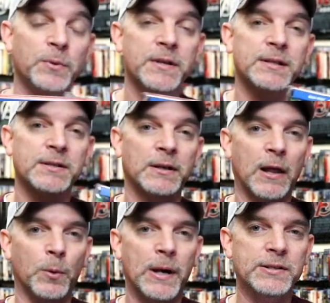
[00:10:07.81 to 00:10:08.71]
one. This is
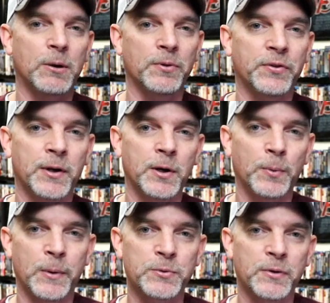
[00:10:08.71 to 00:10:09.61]
another one I saw in the theater
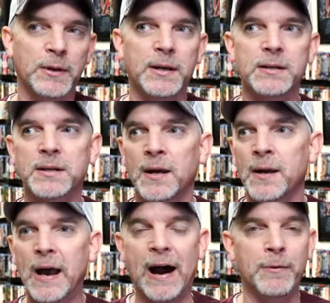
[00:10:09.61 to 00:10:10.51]
when it was released.
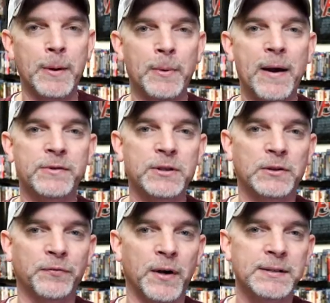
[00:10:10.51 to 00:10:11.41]
I remember having
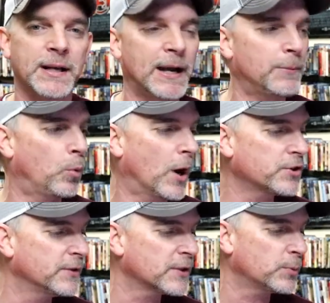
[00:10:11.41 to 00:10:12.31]
such a fun time
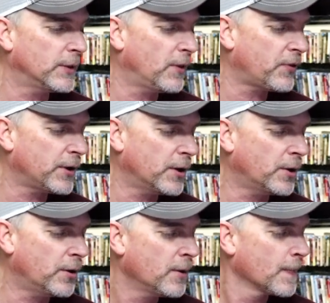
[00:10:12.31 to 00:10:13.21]
watching this one in the
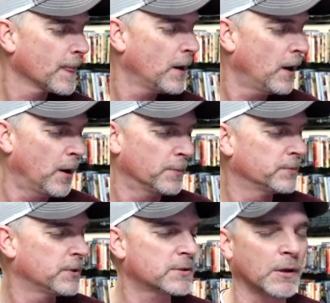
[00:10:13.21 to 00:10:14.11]
theater.
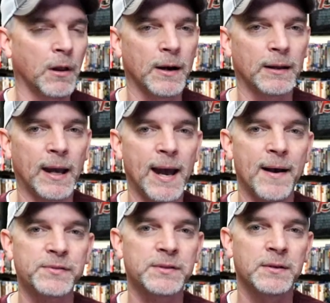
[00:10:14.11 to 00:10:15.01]
Um, just a lot of
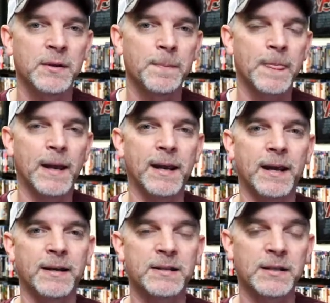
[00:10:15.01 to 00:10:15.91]
laughs,
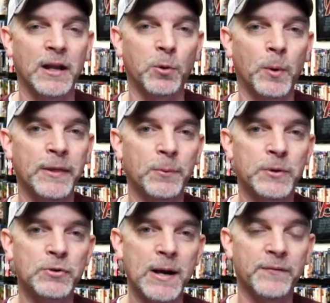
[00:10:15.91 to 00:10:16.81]
and it's another one that
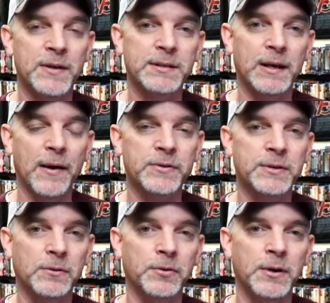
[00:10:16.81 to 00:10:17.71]
we try to visit every
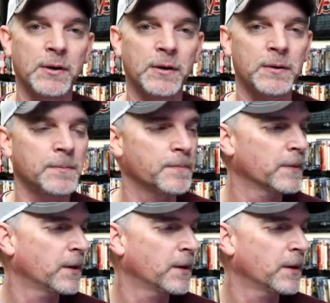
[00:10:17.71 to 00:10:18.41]
single year.